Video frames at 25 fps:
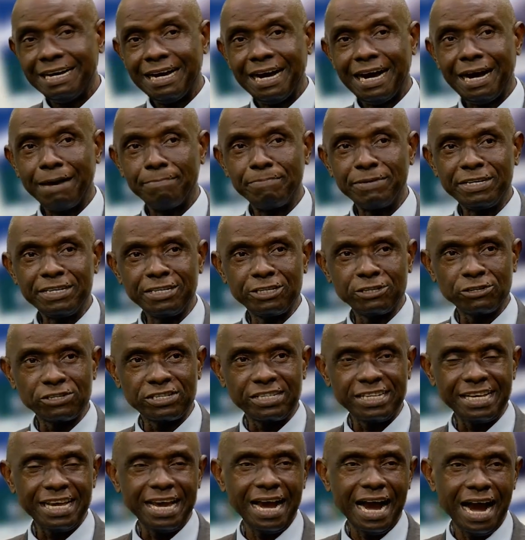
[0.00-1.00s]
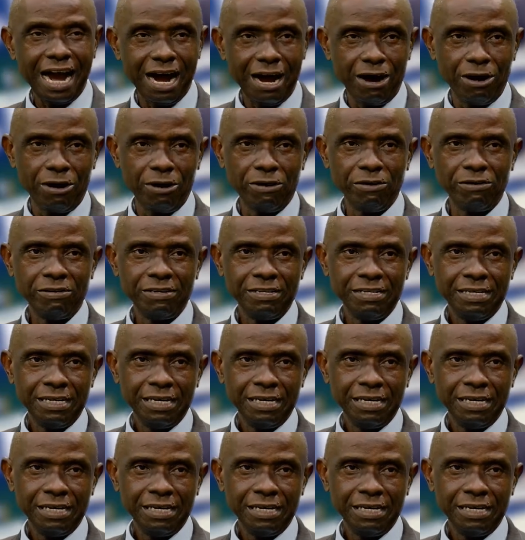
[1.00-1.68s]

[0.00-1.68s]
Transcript: and begin to see how